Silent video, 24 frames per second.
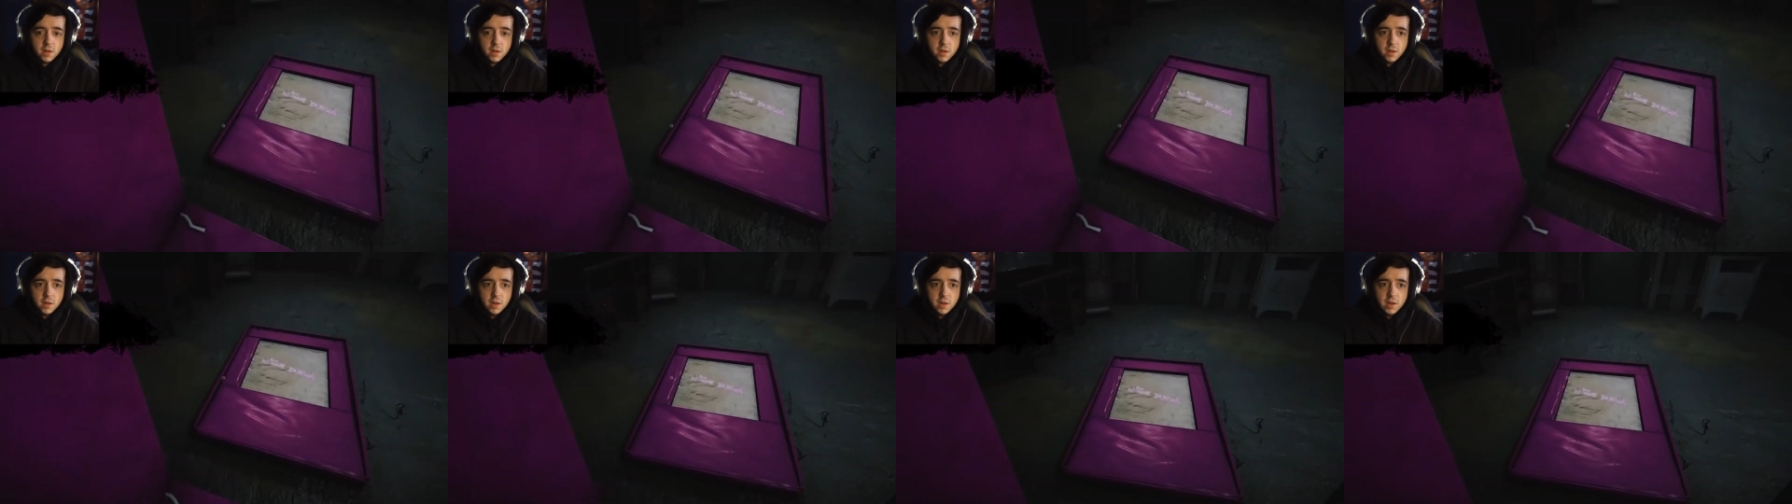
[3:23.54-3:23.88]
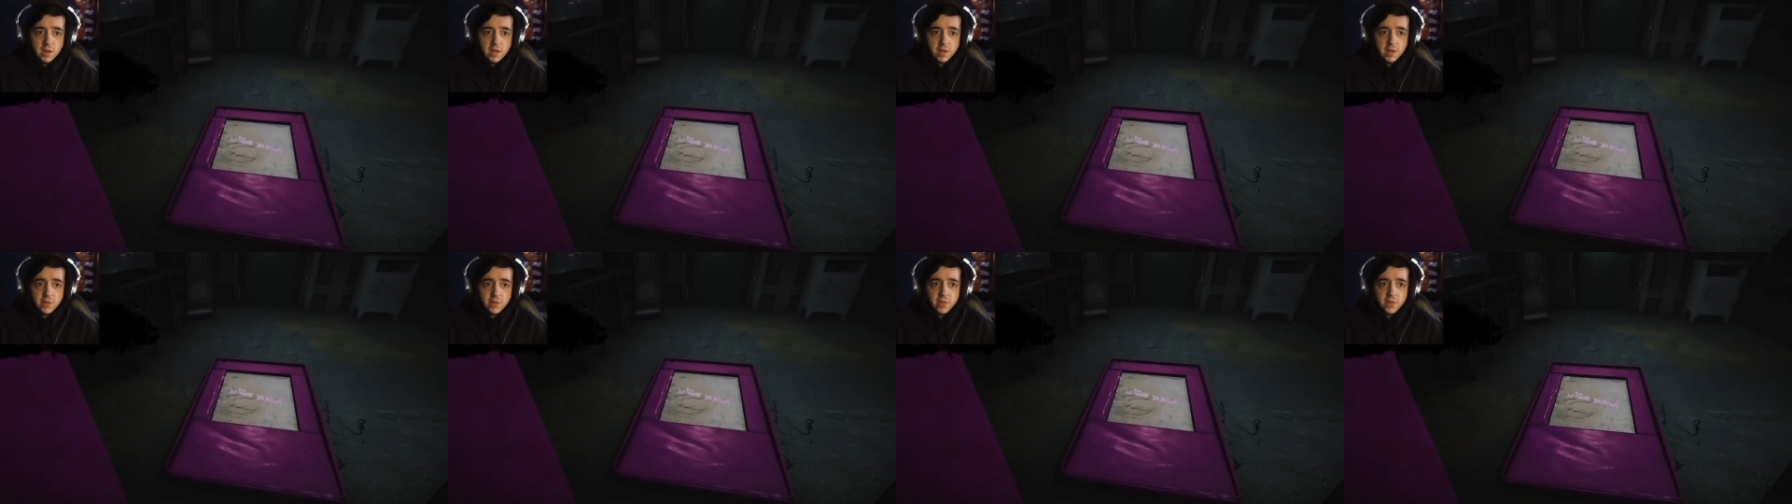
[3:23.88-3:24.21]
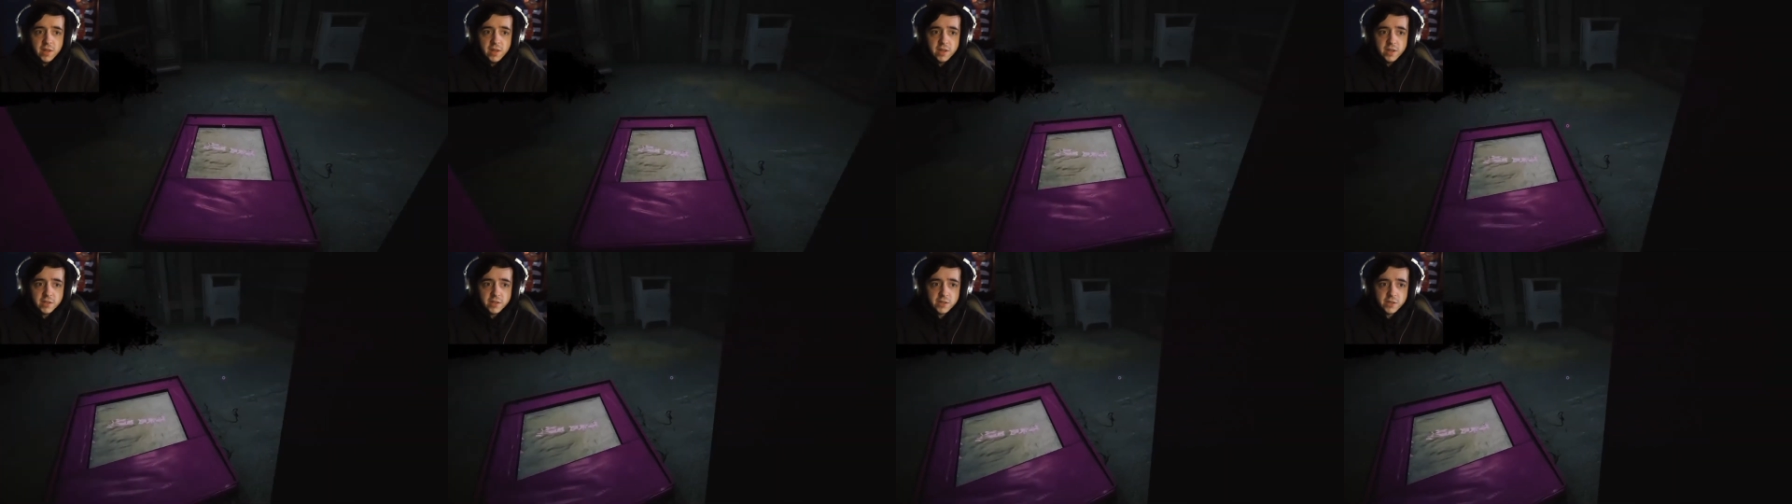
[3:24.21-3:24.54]
in
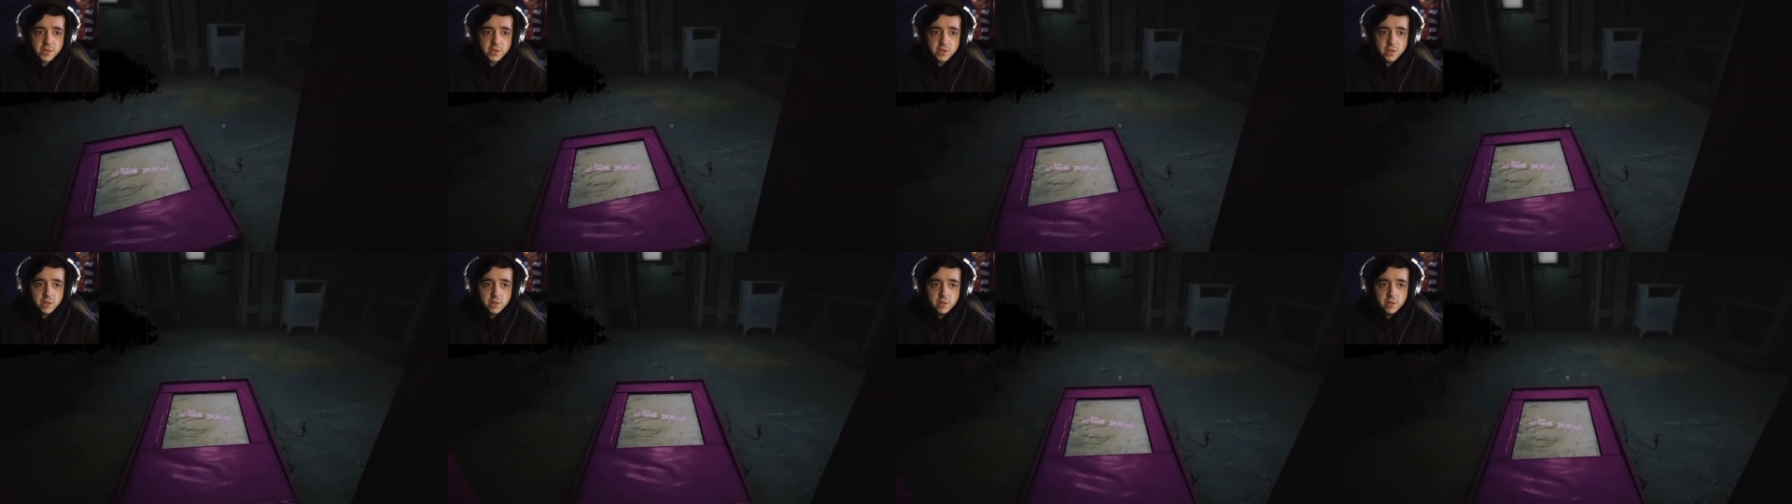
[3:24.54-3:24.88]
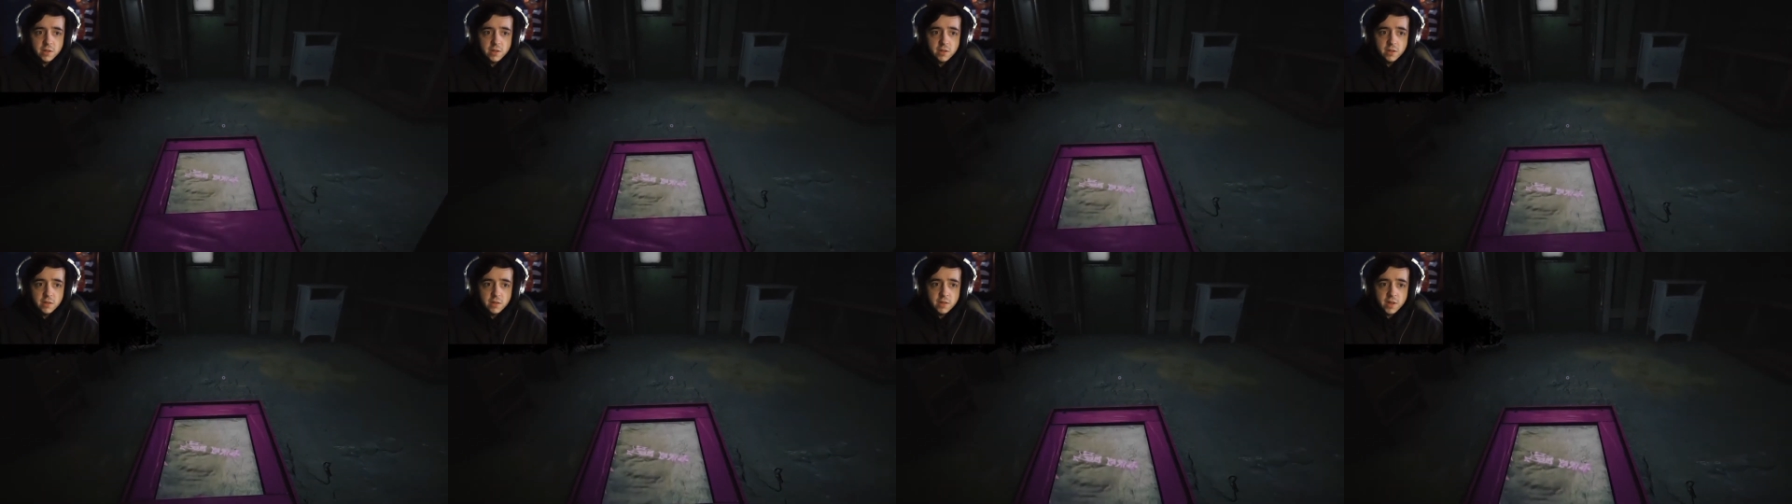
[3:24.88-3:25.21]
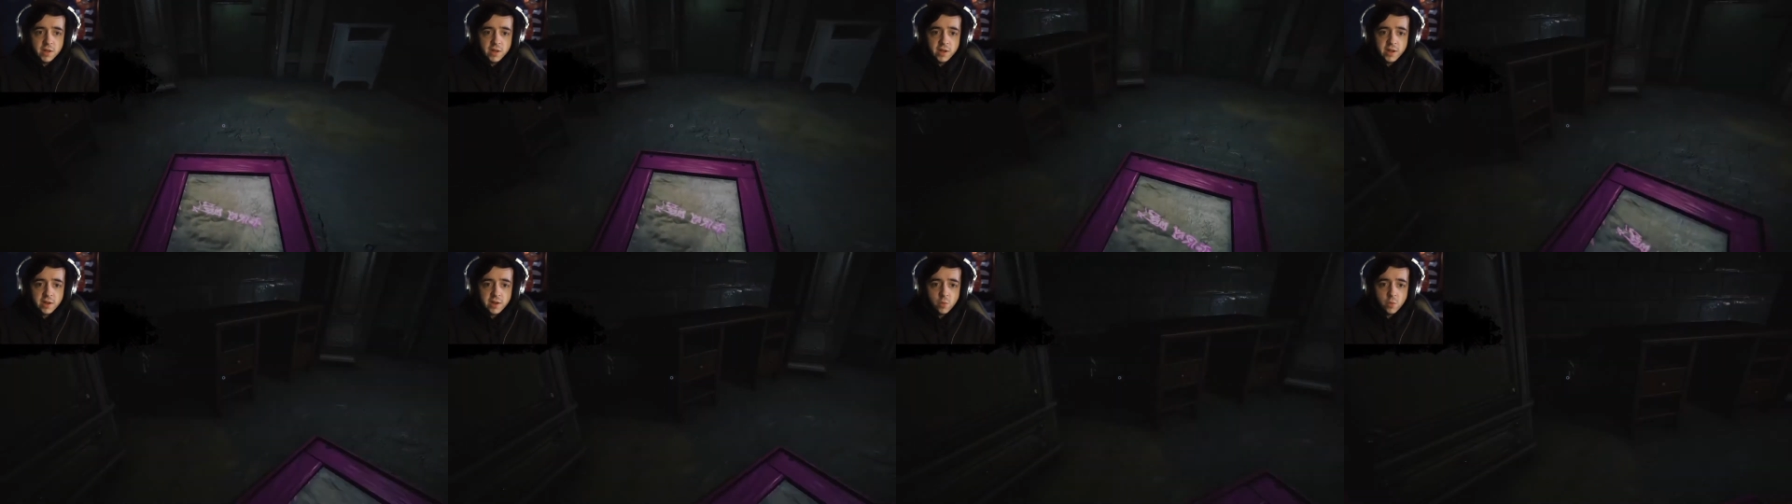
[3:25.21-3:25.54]
this than he